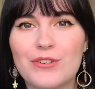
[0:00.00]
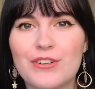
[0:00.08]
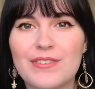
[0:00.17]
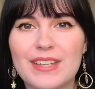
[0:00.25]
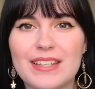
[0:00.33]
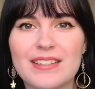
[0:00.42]

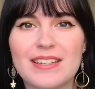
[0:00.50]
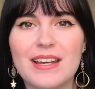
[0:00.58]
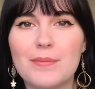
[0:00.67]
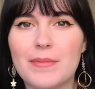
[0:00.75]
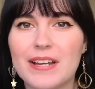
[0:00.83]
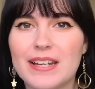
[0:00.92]
of the
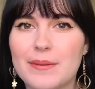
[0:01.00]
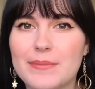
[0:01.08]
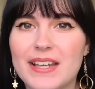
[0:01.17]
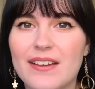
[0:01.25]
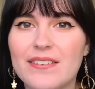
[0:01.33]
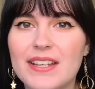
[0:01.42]
internet. My name's
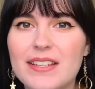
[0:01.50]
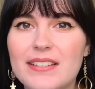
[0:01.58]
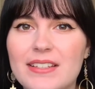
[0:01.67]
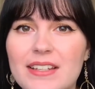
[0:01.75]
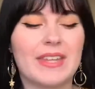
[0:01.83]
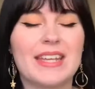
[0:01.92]
Harriet.
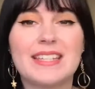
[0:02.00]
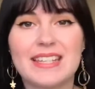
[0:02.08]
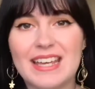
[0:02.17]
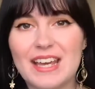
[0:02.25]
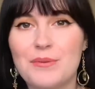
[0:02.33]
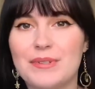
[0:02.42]

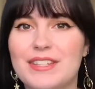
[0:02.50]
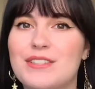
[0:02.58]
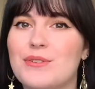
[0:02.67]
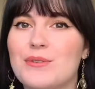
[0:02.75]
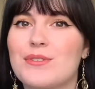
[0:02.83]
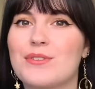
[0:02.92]
Today I want
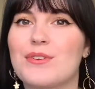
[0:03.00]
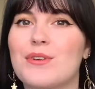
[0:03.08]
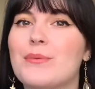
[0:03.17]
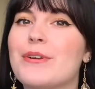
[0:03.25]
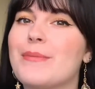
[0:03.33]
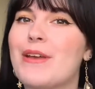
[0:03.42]
to talk through
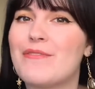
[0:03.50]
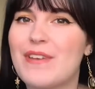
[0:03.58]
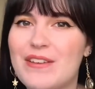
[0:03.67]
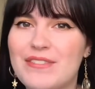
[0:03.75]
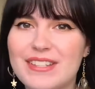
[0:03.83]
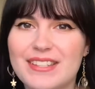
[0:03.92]
one of my
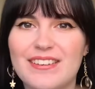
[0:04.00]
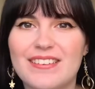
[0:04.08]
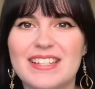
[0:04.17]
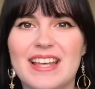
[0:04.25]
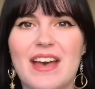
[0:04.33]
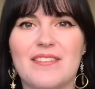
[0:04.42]
favourite
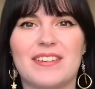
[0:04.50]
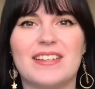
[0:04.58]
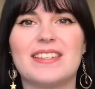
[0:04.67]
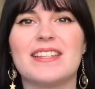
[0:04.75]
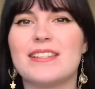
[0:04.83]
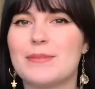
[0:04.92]
series
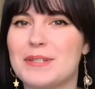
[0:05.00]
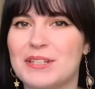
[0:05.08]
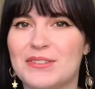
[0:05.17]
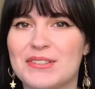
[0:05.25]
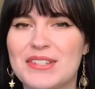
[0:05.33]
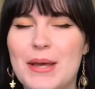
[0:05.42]
ever. This has been
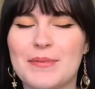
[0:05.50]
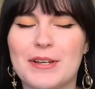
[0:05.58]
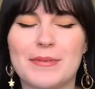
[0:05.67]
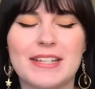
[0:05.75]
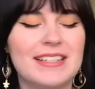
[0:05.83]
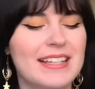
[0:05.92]
a long time
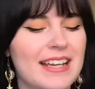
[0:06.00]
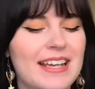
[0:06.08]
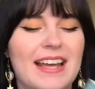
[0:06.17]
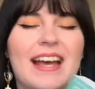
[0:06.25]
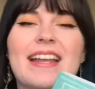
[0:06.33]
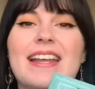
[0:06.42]
coming,
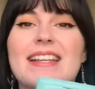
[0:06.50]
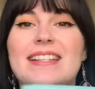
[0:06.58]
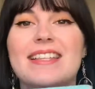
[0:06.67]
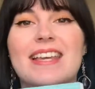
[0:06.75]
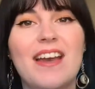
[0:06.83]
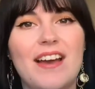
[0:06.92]
and it is
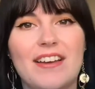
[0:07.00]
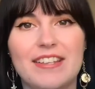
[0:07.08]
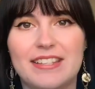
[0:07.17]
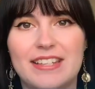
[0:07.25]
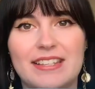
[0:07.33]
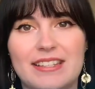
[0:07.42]
the
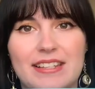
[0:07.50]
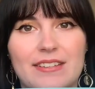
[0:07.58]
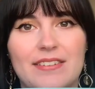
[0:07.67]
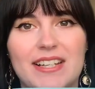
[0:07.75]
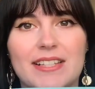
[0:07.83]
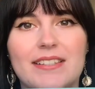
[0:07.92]
Earthsea
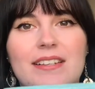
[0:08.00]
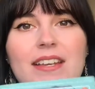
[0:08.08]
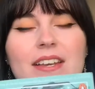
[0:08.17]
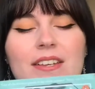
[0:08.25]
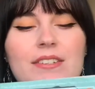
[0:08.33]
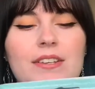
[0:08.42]
series.
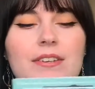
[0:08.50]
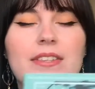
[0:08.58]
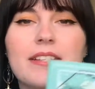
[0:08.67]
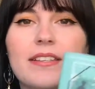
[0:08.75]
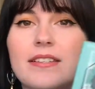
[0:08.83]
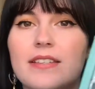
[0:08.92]
So
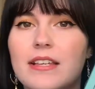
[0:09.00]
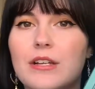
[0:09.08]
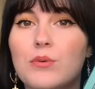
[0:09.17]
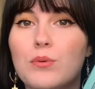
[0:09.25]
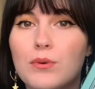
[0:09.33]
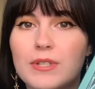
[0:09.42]
this is the
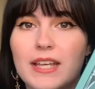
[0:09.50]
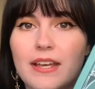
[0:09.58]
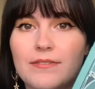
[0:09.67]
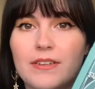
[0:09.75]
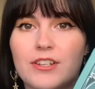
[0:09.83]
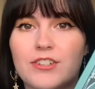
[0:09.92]

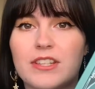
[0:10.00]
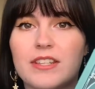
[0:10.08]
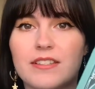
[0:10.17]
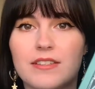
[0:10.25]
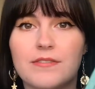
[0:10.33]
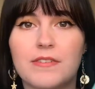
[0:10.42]
quartet version.
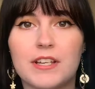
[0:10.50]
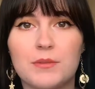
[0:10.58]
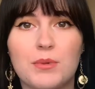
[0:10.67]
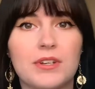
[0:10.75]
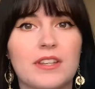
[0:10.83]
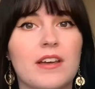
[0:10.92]
This is the
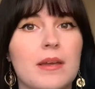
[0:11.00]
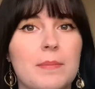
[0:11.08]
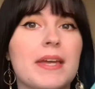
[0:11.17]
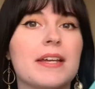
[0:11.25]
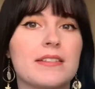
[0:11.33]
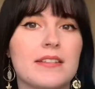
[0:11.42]
first book that I
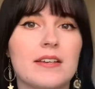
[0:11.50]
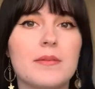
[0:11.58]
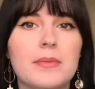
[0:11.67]
picked up,